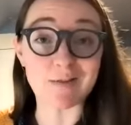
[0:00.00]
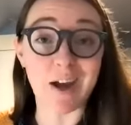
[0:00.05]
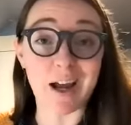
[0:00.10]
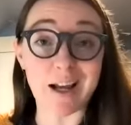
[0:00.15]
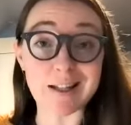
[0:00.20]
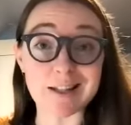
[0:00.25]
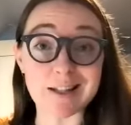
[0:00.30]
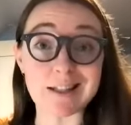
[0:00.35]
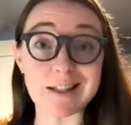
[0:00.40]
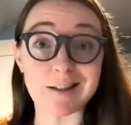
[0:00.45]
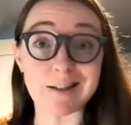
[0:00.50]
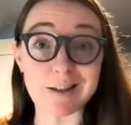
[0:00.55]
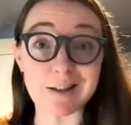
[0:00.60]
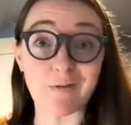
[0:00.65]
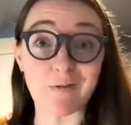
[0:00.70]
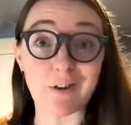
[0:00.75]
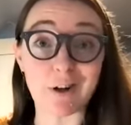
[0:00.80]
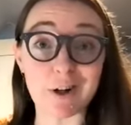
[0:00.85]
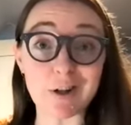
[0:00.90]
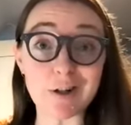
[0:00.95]
vaccines
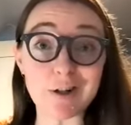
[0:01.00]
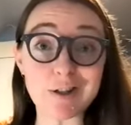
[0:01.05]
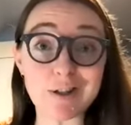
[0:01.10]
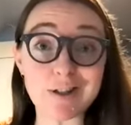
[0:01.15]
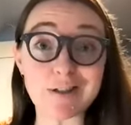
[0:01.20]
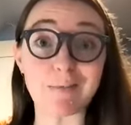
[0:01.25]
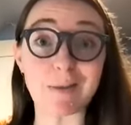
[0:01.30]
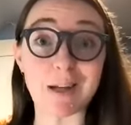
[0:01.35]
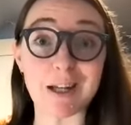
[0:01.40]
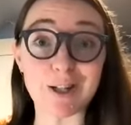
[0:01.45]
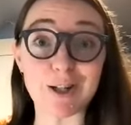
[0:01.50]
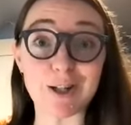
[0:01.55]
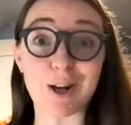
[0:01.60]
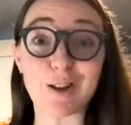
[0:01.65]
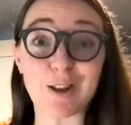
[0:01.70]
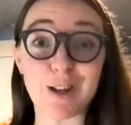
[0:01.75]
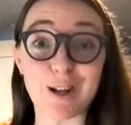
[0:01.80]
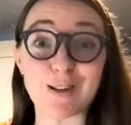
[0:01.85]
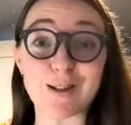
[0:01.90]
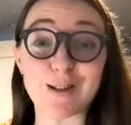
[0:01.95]
first to make
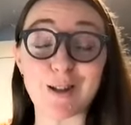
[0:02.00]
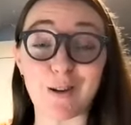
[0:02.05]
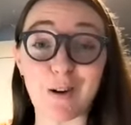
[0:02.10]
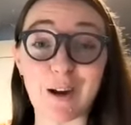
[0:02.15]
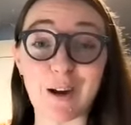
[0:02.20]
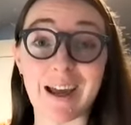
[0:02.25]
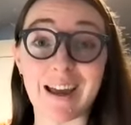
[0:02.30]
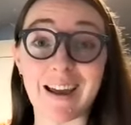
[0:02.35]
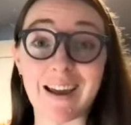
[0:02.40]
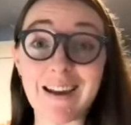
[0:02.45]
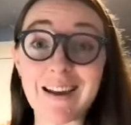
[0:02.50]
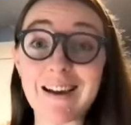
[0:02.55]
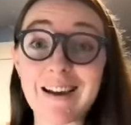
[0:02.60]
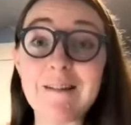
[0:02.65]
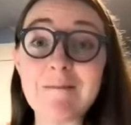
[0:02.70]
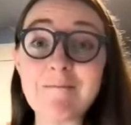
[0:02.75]
sure that it's okay.